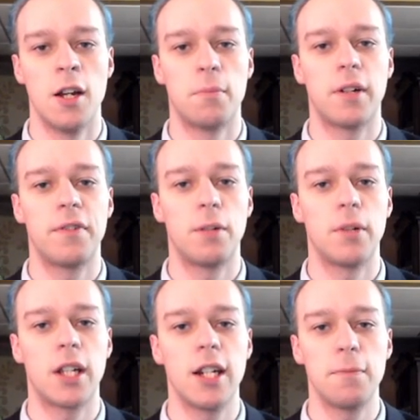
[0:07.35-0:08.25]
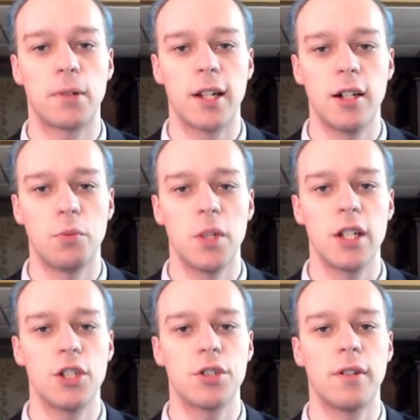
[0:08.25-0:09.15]
But if you're a beginning player, we
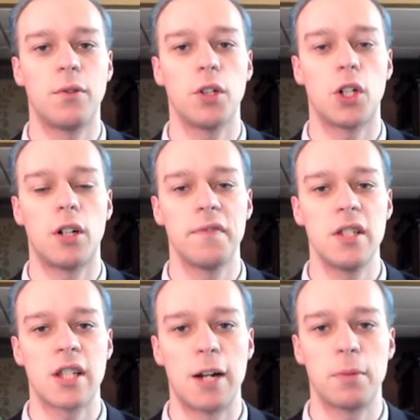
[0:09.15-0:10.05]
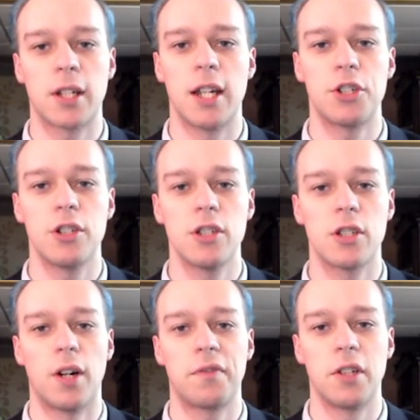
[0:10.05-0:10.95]
can just avoid all these complications
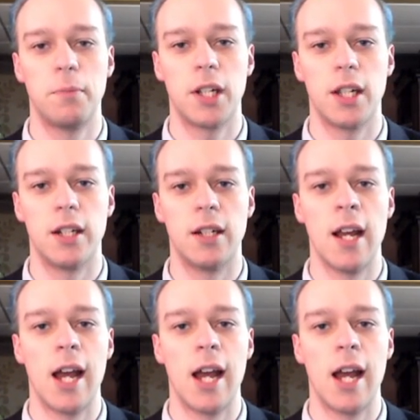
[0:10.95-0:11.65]
right from the beginning.